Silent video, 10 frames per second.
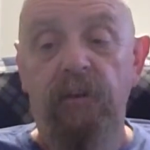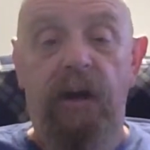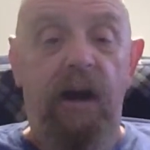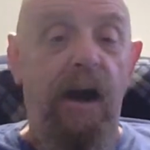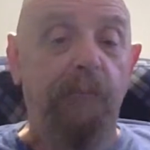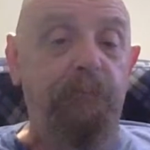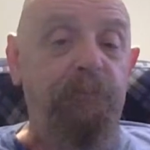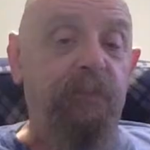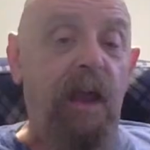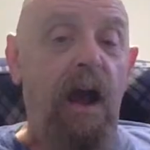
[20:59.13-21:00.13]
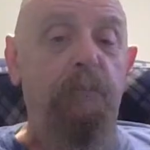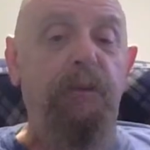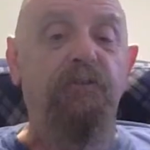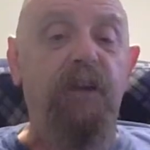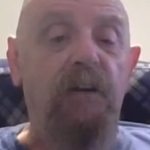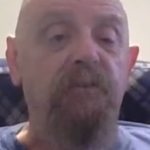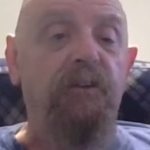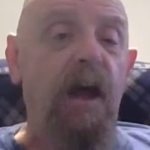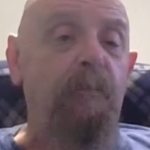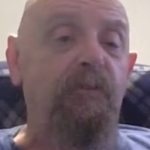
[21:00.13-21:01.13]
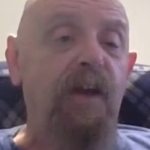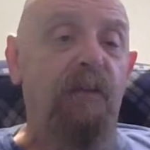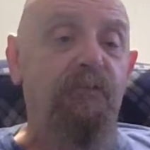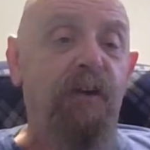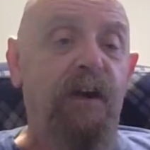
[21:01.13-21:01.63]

I've been selling on Amazon for